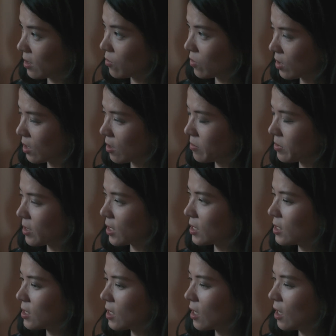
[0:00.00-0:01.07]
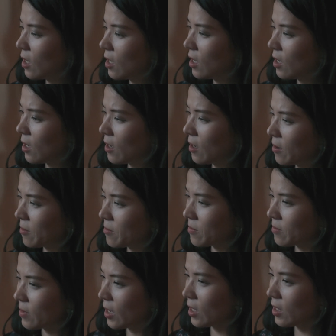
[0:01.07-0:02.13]
the workout place.
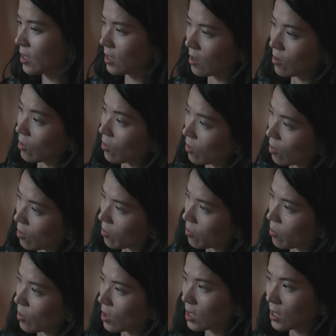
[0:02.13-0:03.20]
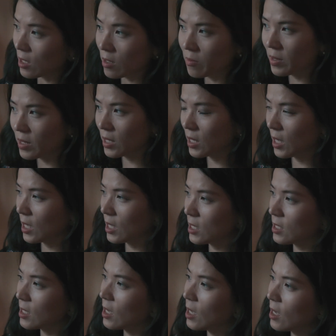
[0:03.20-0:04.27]
And then I'll go home, work a little bit
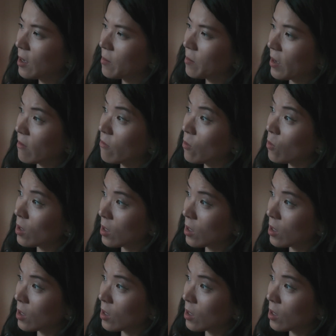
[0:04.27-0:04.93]
again. By 4